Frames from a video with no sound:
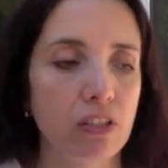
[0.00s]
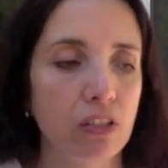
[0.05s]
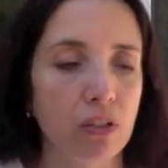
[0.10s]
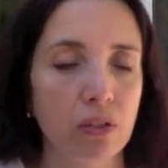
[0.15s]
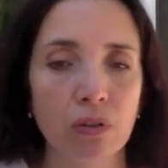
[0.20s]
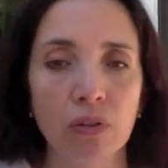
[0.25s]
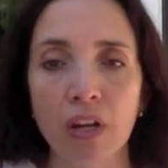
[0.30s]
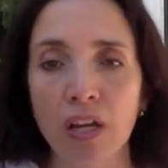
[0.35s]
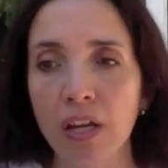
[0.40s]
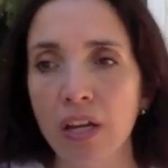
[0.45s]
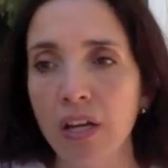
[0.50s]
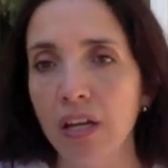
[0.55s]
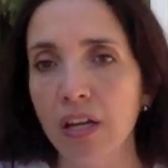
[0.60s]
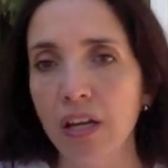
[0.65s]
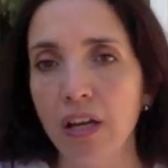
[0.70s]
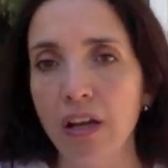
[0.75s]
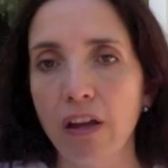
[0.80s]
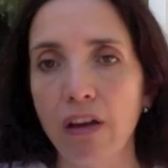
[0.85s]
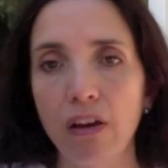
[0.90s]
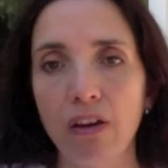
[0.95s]
So
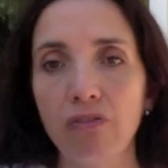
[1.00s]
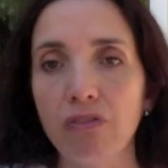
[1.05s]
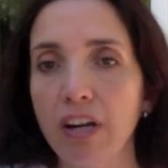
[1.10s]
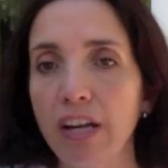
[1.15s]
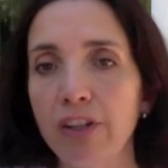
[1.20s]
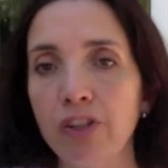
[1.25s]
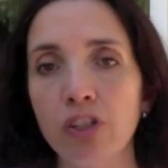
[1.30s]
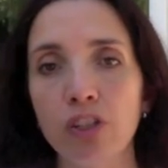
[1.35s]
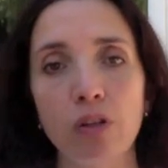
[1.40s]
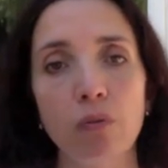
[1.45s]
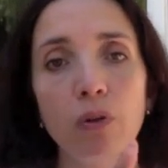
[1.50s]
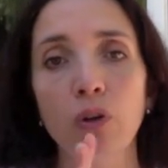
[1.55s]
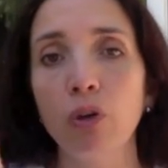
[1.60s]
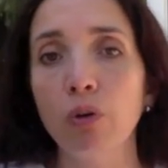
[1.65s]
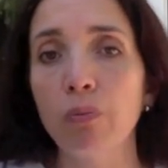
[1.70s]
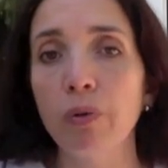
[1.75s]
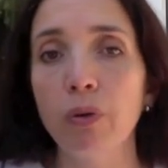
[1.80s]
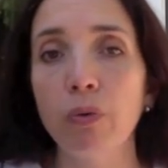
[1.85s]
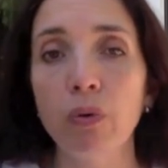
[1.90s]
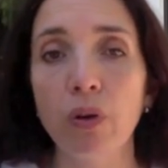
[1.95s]
a relationship, it
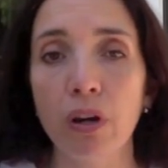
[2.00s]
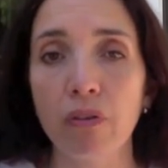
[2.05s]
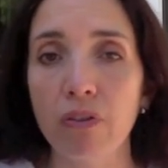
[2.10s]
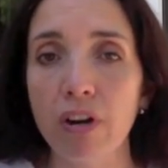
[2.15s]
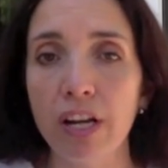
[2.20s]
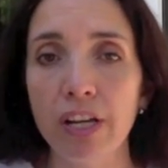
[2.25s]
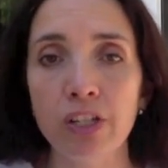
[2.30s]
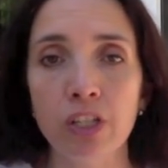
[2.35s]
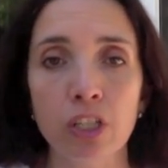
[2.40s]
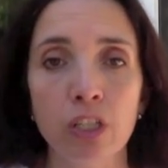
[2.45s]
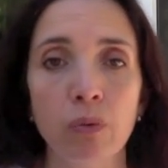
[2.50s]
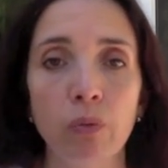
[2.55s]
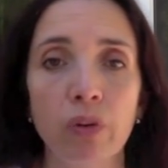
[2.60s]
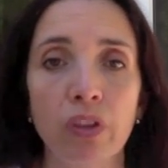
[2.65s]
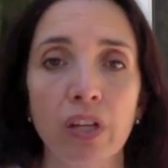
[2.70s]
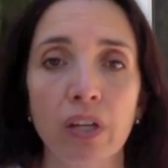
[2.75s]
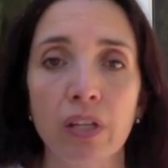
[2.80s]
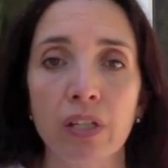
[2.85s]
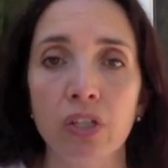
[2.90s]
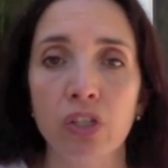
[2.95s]
could be a relationship
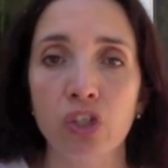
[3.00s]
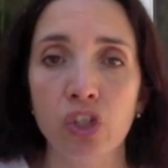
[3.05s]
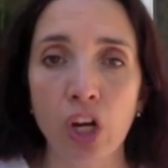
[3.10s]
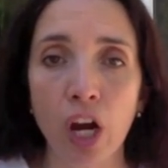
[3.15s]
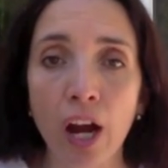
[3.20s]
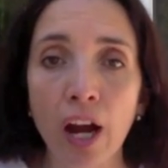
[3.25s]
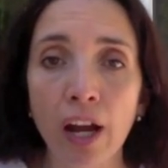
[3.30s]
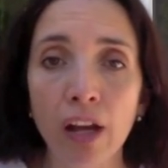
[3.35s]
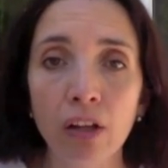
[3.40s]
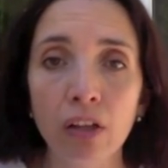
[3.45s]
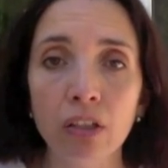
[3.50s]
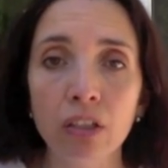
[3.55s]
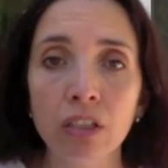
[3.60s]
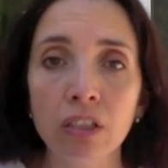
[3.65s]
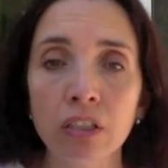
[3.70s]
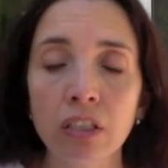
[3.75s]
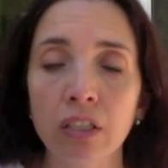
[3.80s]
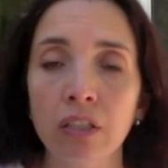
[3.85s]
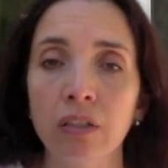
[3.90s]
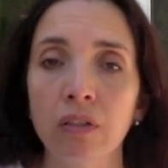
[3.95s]
with a
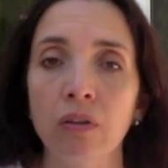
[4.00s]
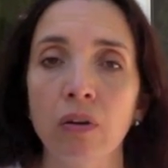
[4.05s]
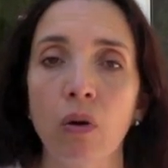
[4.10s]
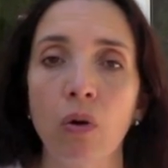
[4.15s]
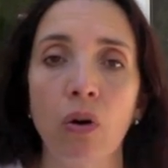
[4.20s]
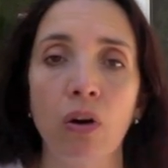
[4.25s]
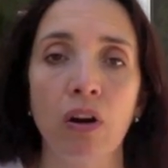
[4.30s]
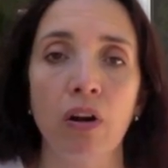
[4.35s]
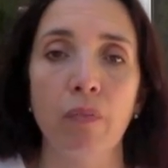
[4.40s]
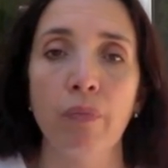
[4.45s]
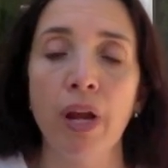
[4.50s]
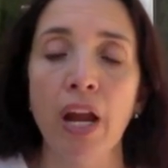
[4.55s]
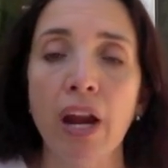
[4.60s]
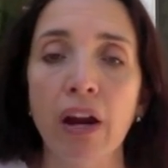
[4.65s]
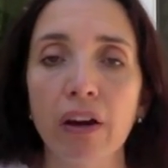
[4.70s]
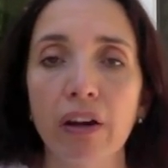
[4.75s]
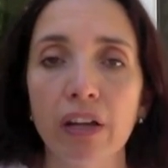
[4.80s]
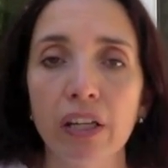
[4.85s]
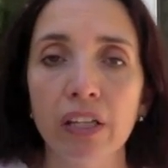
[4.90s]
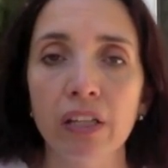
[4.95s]
child, uh, or a
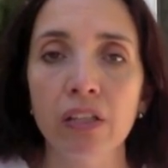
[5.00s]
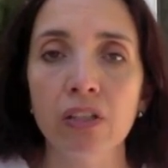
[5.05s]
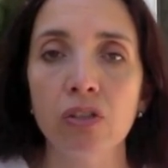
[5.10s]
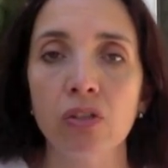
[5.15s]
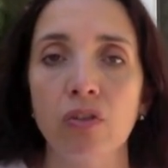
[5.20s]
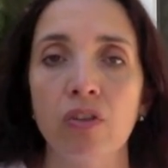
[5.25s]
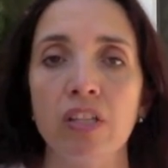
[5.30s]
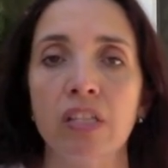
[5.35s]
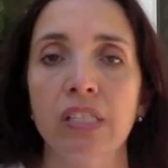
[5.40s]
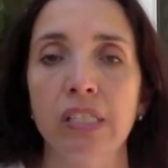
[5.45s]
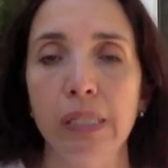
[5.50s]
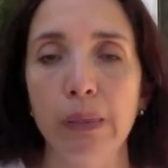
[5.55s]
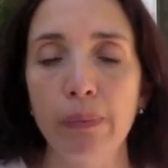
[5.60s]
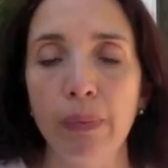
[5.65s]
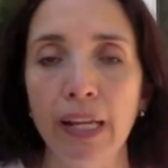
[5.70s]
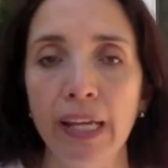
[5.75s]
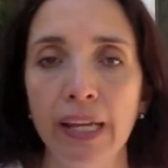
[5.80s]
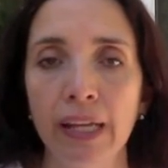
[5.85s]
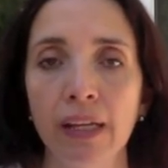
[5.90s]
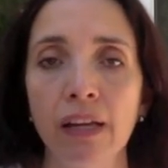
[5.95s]
parent, or a
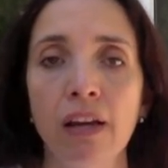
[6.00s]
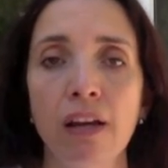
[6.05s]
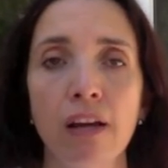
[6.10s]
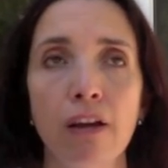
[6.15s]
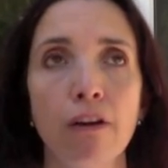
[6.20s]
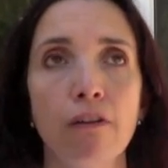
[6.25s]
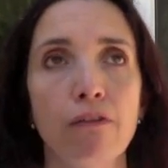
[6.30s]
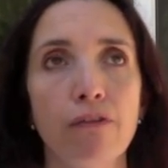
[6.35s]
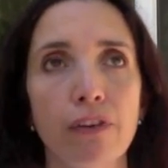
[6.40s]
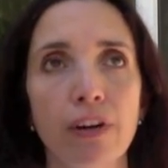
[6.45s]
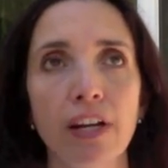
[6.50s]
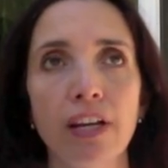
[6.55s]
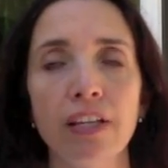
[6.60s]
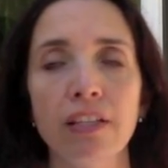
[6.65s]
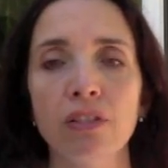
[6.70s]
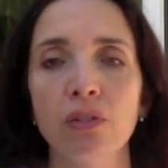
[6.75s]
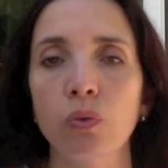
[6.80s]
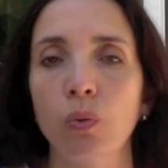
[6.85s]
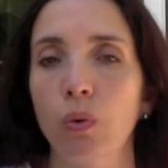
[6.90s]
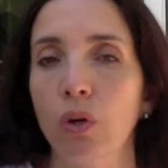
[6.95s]
sibling,
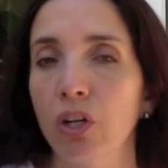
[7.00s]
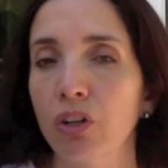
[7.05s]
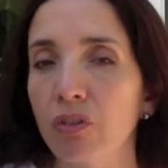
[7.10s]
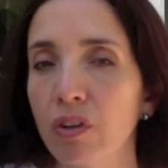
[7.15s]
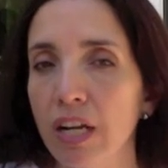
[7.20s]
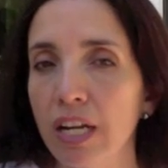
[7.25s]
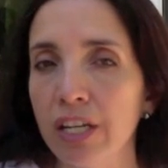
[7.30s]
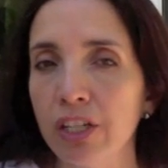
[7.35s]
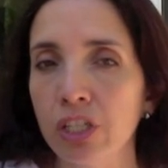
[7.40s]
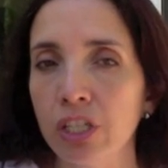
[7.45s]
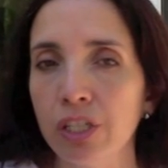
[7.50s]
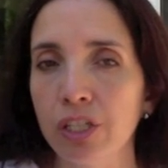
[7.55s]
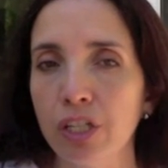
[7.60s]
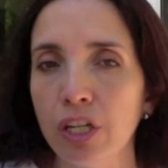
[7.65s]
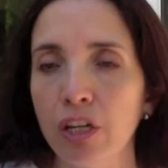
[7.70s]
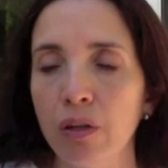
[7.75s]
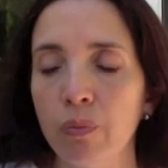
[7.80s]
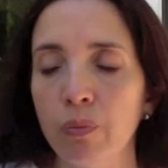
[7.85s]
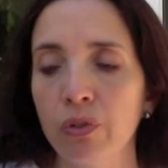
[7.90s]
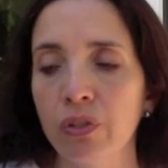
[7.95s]
friends, work
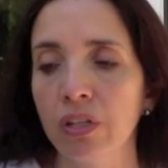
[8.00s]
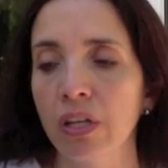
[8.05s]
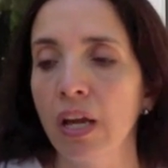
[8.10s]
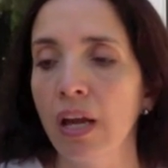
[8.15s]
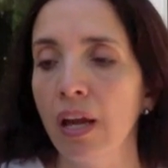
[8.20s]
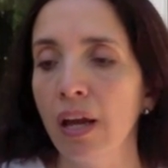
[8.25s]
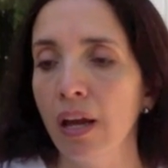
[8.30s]
relationships.